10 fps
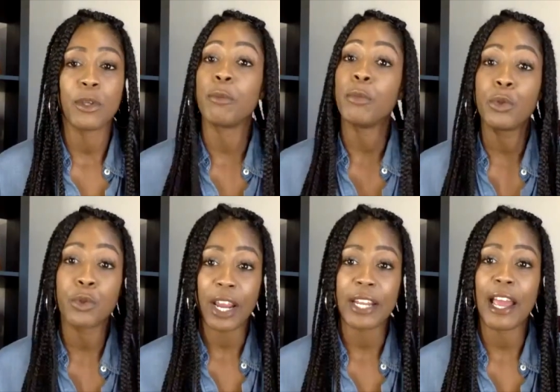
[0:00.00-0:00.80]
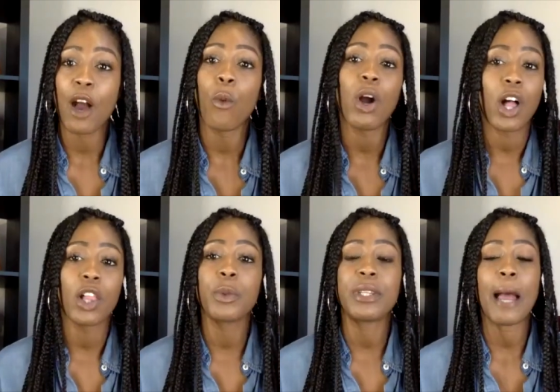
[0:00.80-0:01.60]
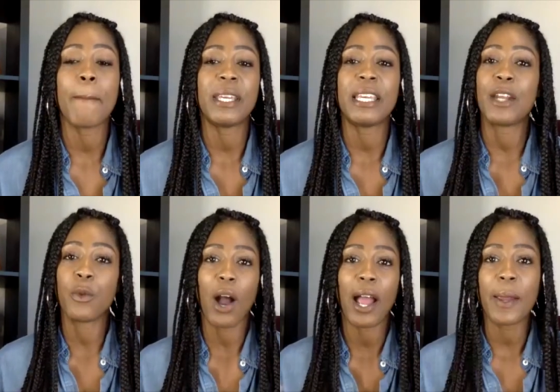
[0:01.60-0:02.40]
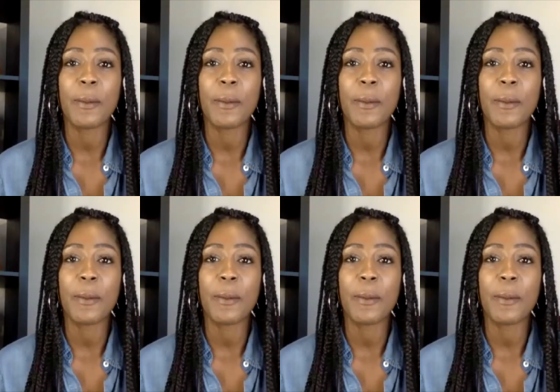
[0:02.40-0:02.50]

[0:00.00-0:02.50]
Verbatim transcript: your mood right now, what color would that be and why?